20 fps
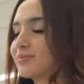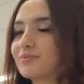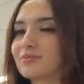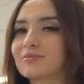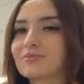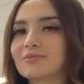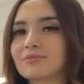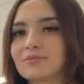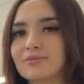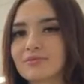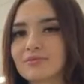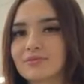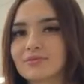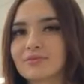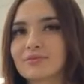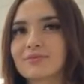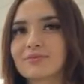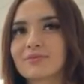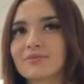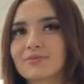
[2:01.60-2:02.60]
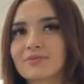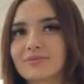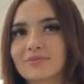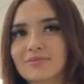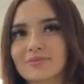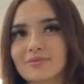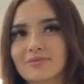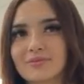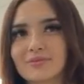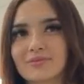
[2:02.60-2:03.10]

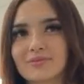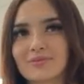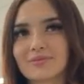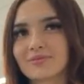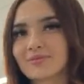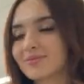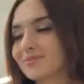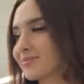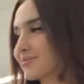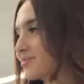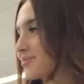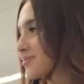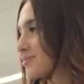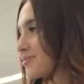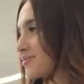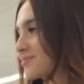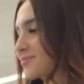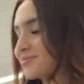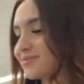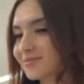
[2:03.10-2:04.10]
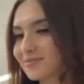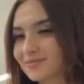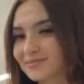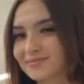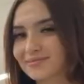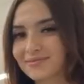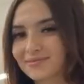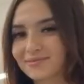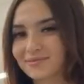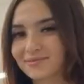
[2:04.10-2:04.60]

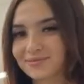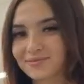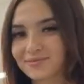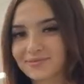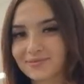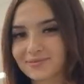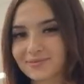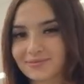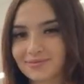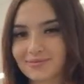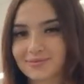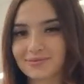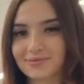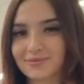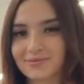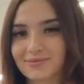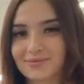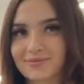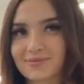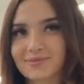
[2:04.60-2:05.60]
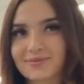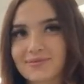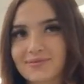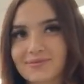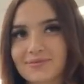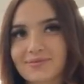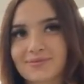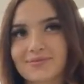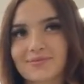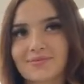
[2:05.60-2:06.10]

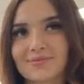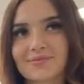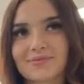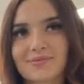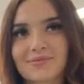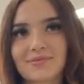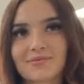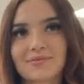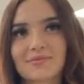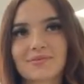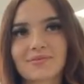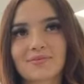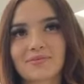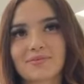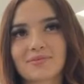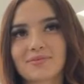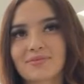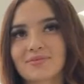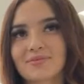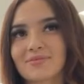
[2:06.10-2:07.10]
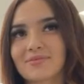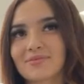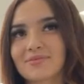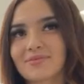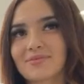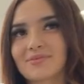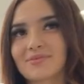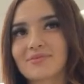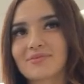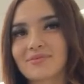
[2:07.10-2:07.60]

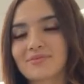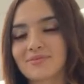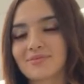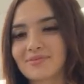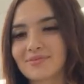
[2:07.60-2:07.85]
[no speech]